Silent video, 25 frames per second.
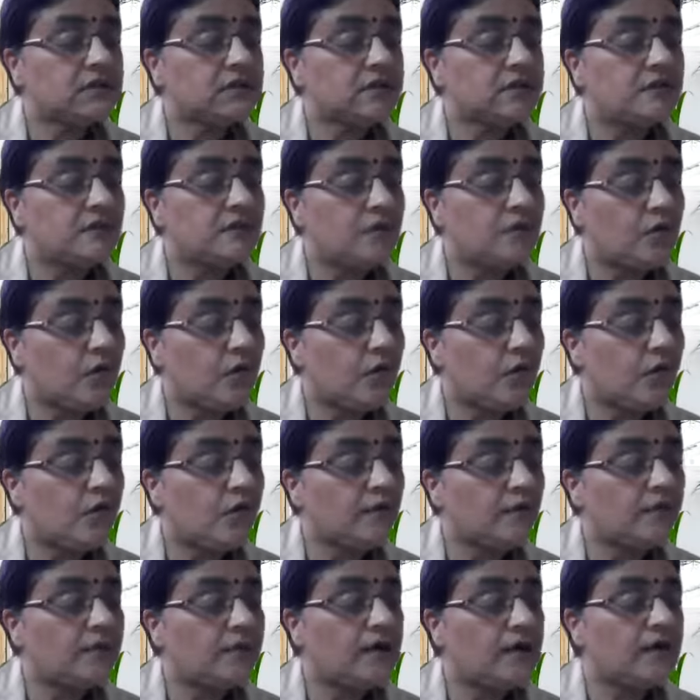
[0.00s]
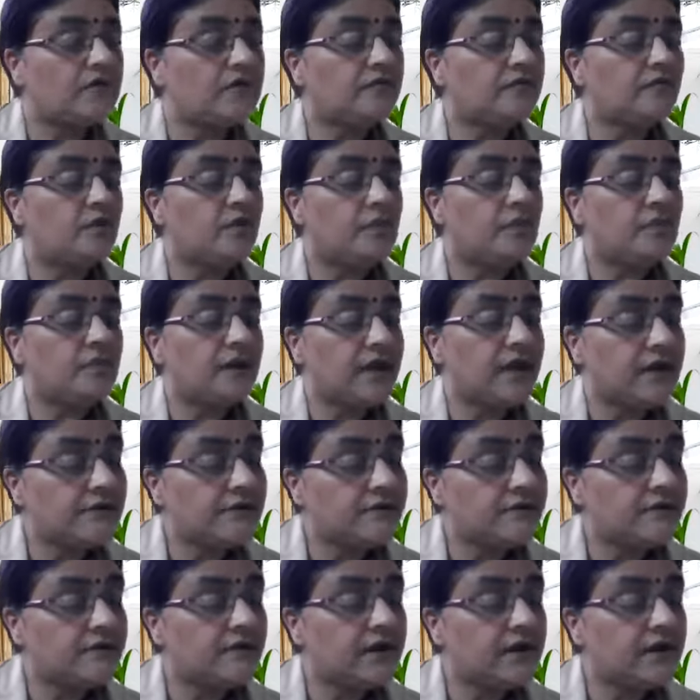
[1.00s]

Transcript: the flow of blood from left